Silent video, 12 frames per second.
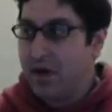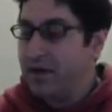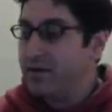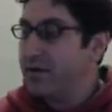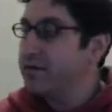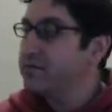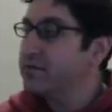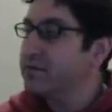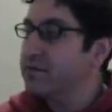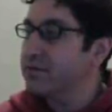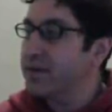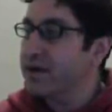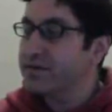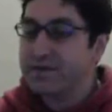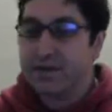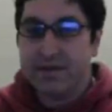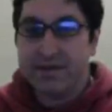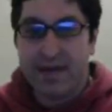I don't know. Do the
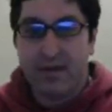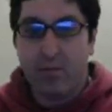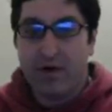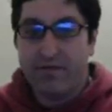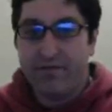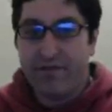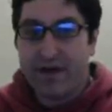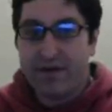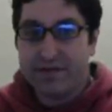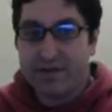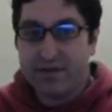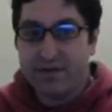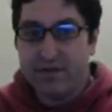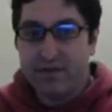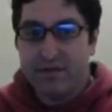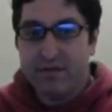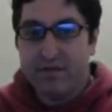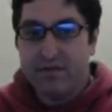maths. Is that 1,000?
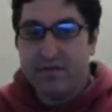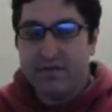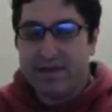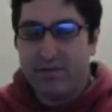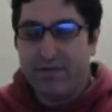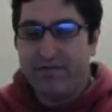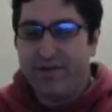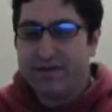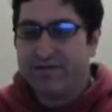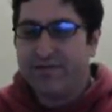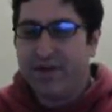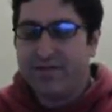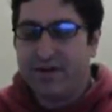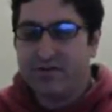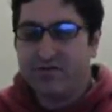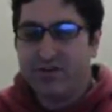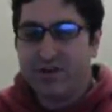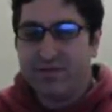Is that
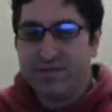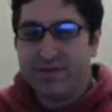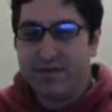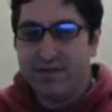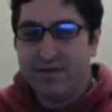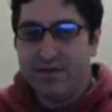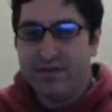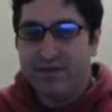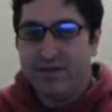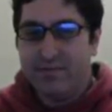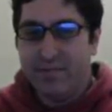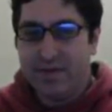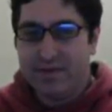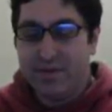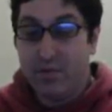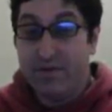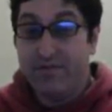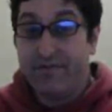1,500 gems? must
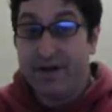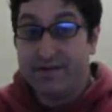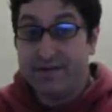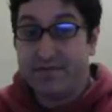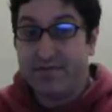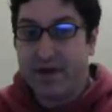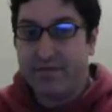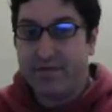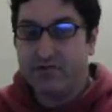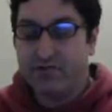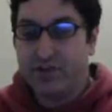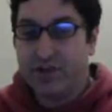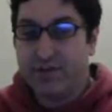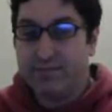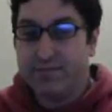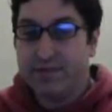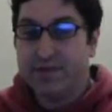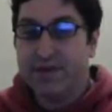be 1,500
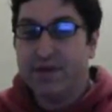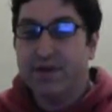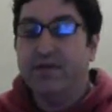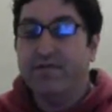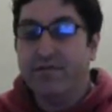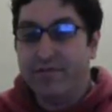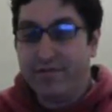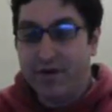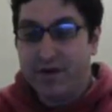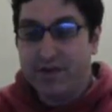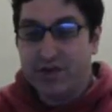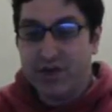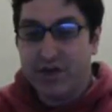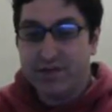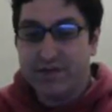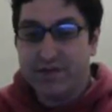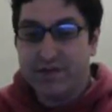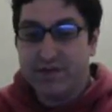gems for 30
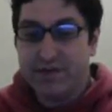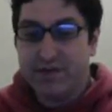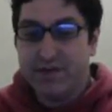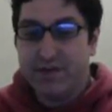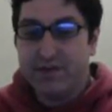chances.